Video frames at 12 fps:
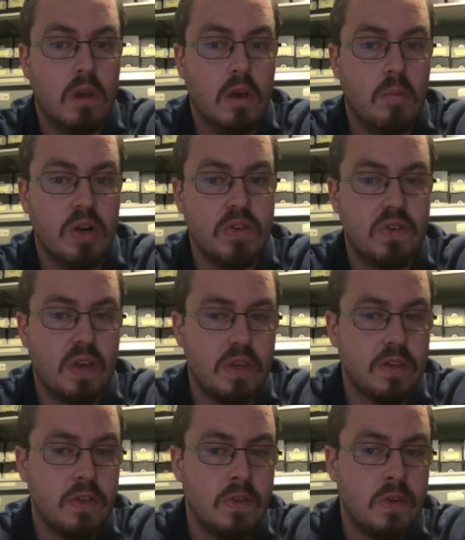
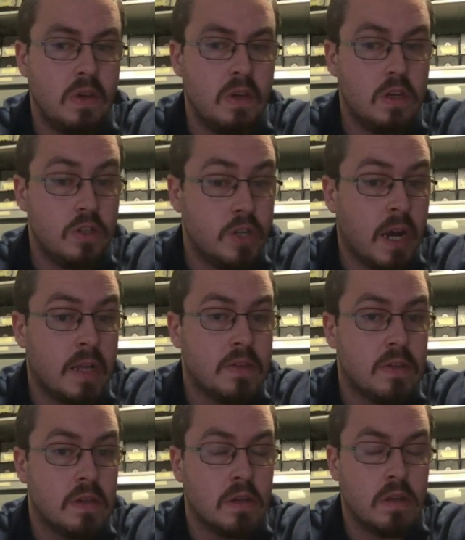Marcellus Johnson.